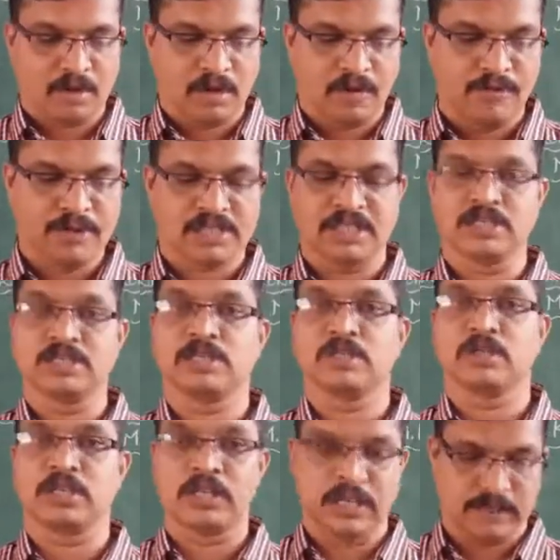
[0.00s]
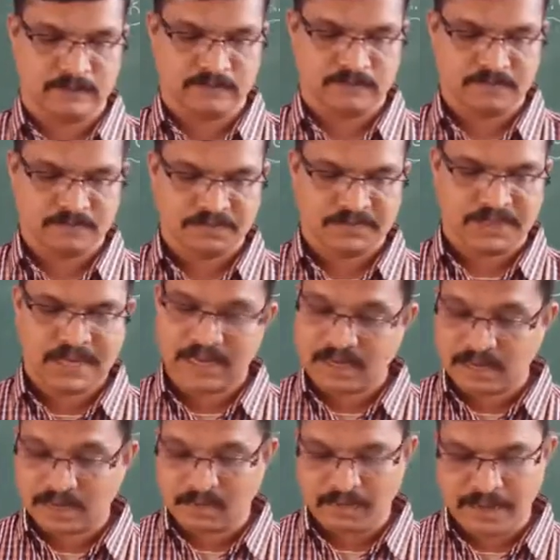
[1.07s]
half a century and
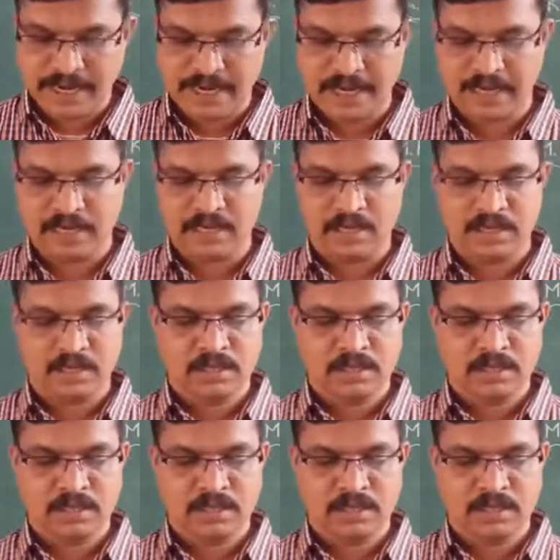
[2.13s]
remained